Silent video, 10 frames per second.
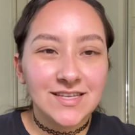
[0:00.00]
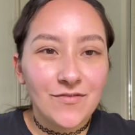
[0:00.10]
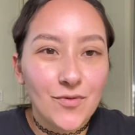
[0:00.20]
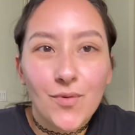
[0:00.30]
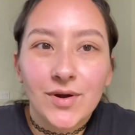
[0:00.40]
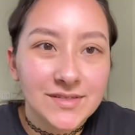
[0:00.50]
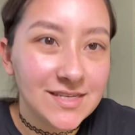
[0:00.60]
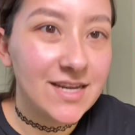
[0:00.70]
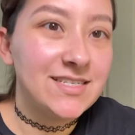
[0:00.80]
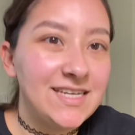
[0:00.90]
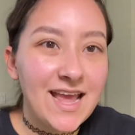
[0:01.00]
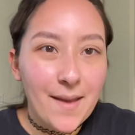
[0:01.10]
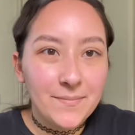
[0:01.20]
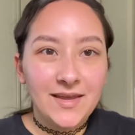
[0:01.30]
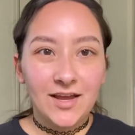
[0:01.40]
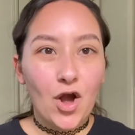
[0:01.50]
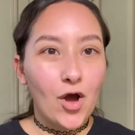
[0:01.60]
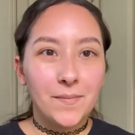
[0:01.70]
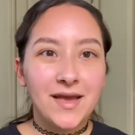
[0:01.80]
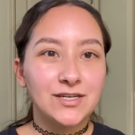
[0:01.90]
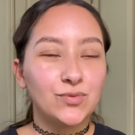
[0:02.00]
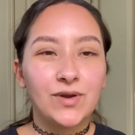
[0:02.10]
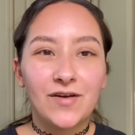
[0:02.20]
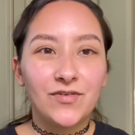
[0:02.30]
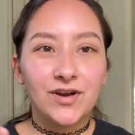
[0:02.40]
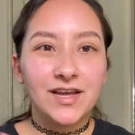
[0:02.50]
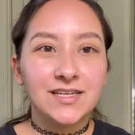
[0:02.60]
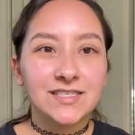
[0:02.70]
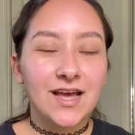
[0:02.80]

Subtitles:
Of course, DM me, comment, whatever it is.